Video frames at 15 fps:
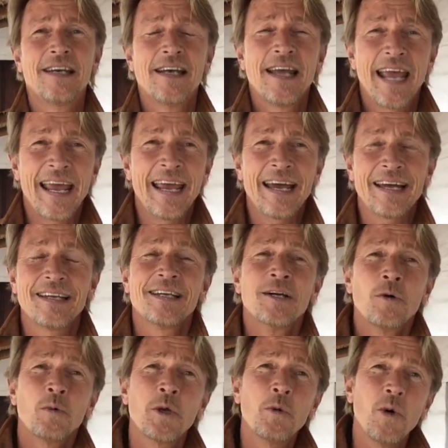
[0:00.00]
And
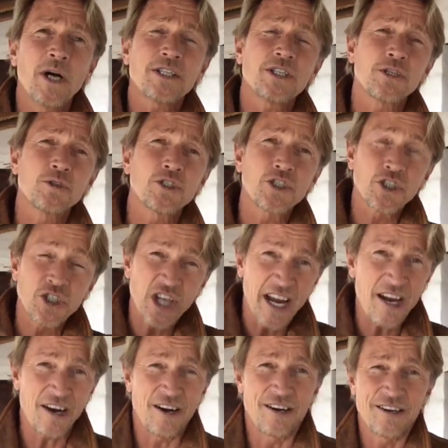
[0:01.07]
we want to
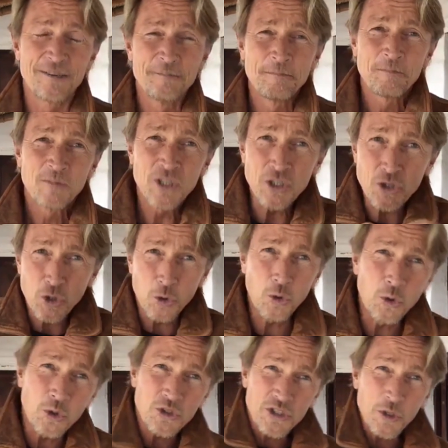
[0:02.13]
share the
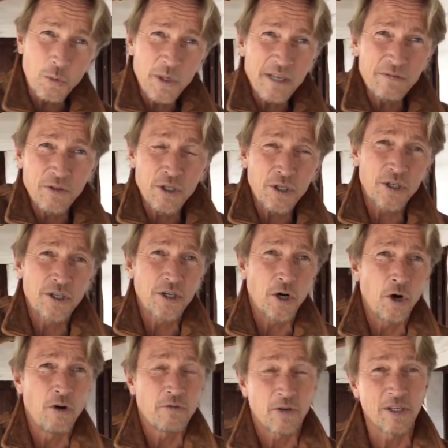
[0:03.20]
tools that we've learned
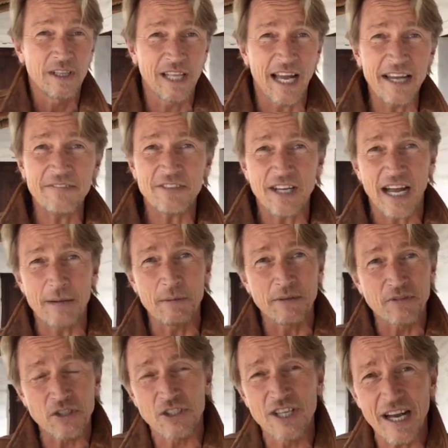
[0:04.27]
over a lifetime of
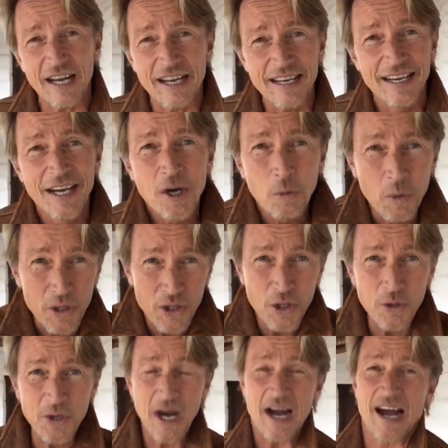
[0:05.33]
study with
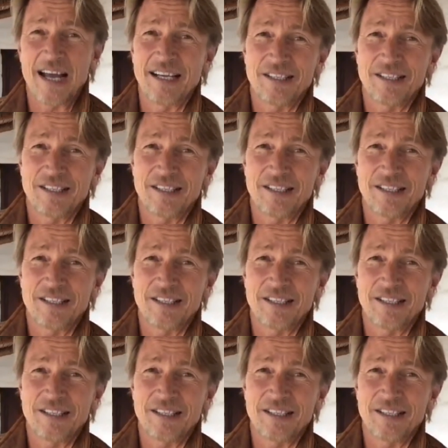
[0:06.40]
you guys.